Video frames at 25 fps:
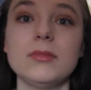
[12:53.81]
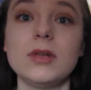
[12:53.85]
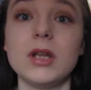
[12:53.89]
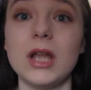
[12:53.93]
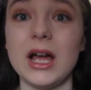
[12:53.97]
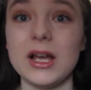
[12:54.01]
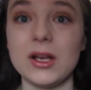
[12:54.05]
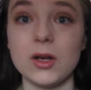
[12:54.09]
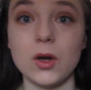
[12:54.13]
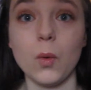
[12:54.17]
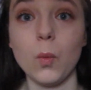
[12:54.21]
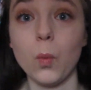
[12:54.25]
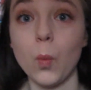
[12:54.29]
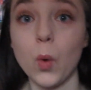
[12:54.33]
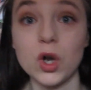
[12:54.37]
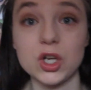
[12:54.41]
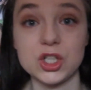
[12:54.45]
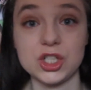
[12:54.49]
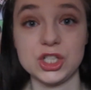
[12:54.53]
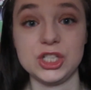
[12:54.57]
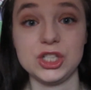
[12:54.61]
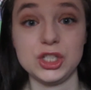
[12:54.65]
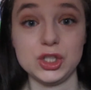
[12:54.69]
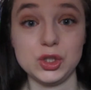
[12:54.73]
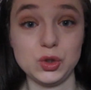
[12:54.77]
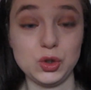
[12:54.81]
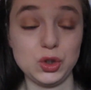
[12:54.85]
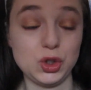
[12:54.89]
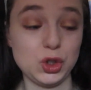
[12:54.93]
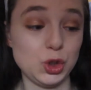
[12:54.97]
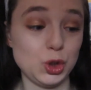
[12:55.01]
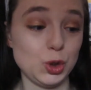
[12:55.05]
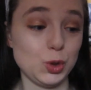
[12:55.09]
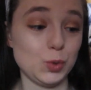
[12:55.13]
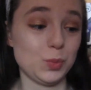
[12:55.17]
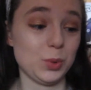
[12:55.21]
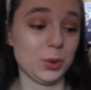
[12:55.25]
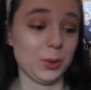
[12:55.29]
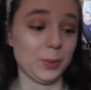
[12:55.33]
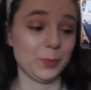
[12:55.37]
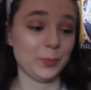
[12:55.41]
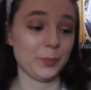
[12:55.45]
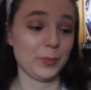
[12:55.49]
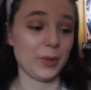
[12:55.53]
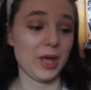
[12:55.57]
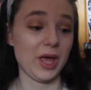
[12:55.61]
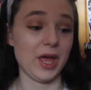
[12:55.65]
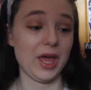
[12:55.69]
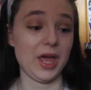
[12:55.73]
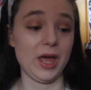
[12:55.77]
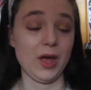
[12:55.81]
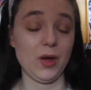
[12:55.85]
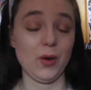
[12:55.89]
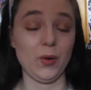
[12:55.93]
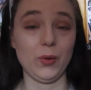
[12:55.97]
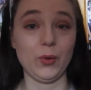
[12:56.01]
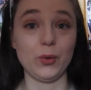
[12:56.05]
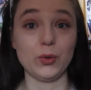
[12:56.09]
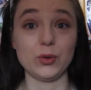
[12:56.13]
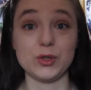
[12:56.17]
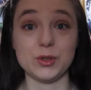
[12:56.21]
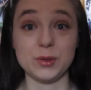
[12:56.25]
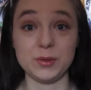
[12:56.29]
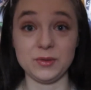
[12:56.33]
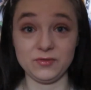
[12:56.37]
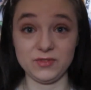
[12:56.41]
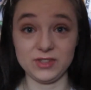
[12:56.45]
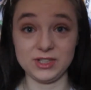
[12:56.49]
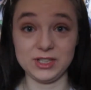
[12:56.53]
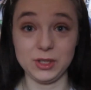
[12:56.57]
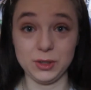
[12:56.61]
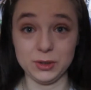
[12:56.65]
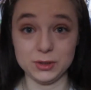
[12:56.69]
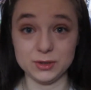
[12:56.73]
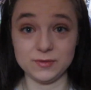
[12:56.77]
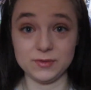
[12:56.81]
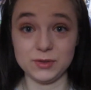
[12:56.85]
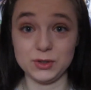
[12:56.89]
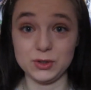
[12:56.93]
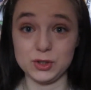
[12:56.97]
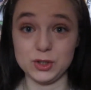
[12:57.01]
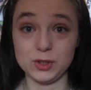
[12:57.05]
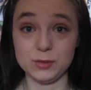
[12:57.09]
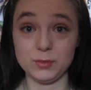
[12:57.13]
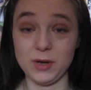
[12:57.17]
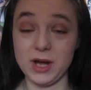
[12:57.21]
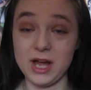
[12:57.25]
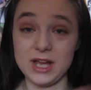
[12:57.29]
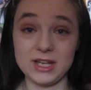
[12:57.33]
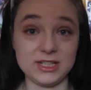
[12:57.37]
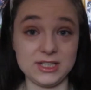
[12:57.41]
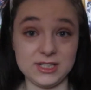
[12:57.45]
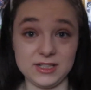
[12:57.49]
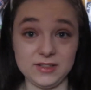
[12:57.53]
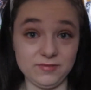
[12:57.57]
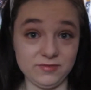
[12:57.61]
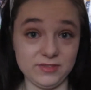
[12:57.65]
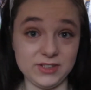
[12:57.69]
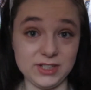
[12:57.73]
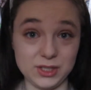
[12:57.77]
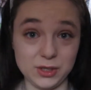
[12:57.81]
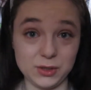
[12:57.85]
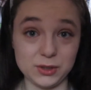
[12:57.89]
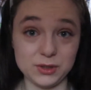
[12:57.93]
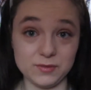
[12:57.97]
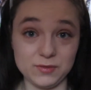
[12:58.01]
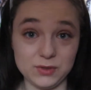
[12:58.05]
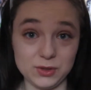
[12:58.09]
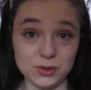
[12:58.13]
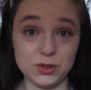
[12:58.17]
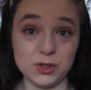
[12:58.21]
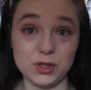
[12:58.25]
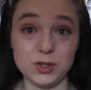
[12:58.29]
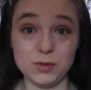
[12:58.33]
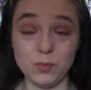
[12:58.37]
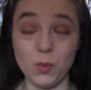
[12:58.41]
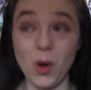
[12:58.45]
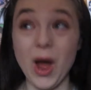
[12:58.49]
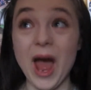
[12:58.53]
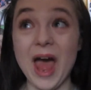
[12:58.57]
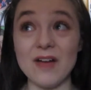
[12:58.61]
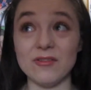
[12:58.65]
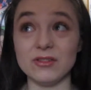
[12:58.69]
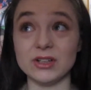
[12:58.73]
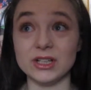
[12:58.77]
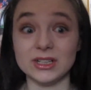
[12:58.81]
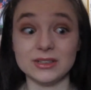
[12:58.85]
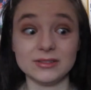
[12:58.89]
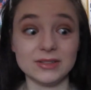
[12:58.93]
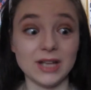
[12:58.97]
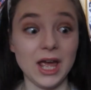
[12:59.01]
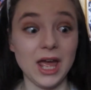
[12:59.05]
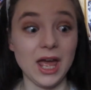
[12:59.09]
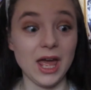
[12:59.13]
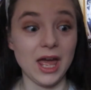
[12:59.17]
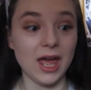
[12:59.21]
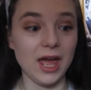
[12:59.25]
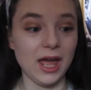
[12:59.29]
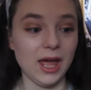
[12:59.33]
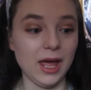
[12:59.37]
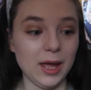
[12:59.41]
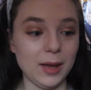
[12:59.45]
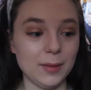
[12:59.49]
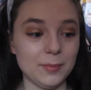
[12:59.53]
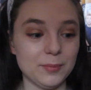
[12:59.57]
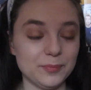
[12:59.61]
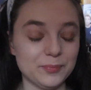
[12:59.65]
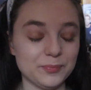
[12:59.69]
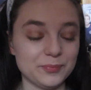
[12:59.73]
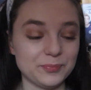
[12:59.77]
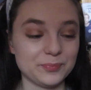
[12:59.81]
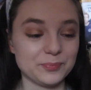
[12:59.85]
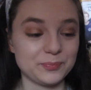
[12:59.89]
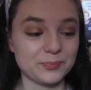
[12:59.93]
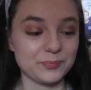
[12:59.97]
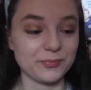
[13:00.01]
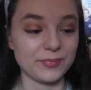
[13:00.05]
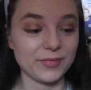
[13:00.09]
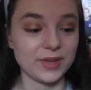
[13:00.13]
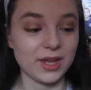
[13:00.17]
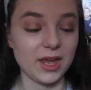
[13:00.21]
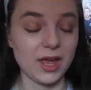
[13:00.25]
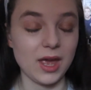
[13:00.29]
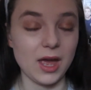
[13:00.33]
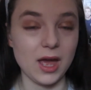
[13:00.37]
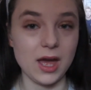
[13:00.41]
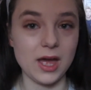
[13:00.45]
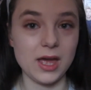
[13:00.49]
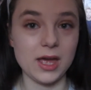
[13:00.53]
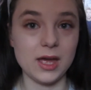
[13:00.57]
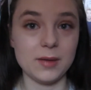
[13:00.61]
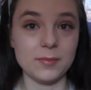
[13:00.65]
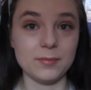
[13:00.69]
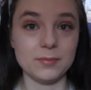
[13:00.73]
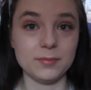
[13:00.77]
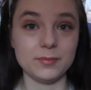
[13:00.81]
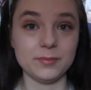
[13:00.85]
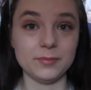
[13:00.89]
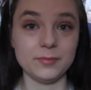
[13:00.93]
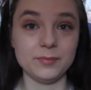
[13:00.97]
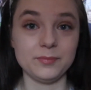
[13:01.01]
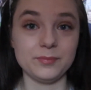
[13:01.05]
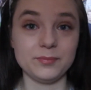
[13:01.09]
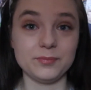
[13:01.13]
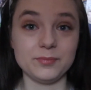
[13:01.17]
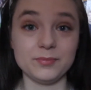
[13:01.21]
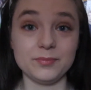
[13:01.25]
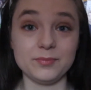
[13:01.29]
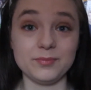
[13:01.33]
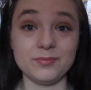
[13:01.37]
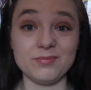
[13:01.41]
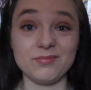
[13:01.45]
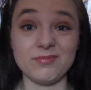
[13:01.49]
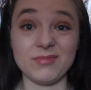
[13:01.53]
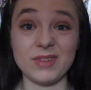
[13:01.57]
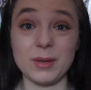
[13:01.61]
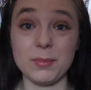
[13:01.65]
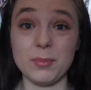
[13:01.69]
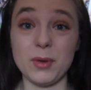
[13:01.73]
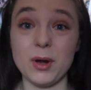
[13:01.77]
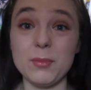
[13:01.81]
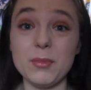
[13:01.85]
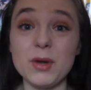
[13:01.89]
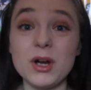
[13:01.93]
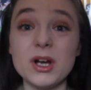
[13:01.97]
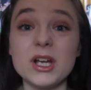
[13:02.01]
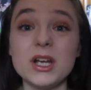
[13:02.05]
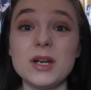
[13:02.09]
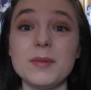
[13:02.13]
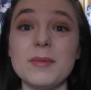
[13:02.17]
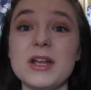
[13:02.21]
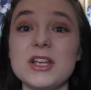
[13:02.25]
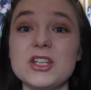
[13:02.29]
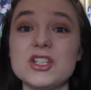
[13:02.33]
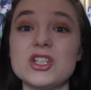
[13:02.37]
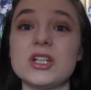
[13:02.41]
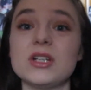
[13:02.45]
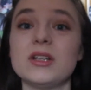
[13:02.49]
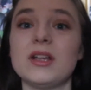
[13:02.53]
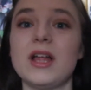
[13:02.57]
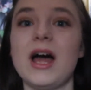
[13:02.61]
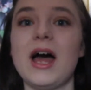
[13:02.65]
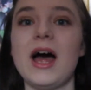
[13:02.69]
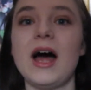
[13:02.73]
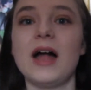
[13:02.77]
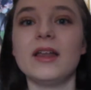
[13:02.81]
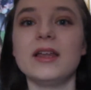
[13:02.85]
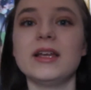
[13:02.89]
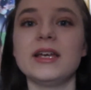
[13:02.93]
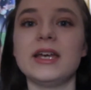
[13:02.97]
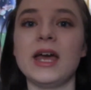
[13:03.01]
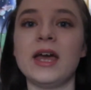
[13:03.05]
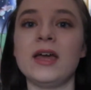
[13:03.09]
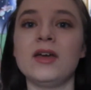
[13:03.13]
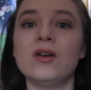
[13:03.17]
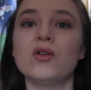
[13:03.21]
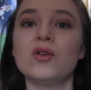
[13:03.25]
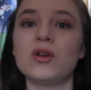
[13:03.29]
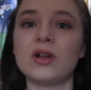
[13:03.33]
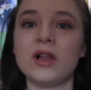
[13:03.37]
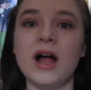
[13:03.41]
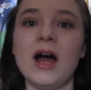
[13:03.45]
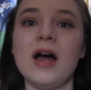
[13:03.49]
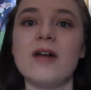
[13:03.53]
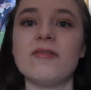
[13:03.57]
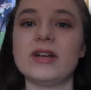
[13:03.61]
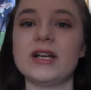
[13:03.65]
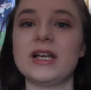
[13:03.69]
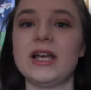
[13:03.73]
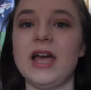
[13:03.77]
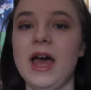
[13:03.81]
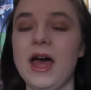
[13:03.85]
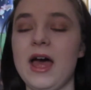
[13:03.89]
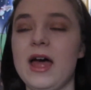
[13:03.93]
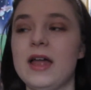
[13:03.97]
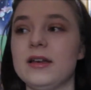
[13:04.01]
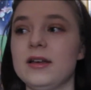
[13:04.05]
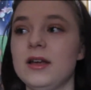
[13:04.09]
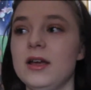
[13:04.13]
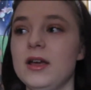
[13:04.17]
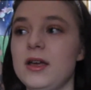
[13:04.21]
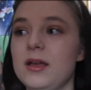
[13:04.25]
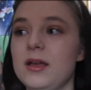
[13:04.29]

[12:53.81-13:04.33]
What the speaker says: like watching YouTube, or doing videos for YouTube, or editing videos for YouTube, whatever. But I'm not going to mention like Ali or Claire again,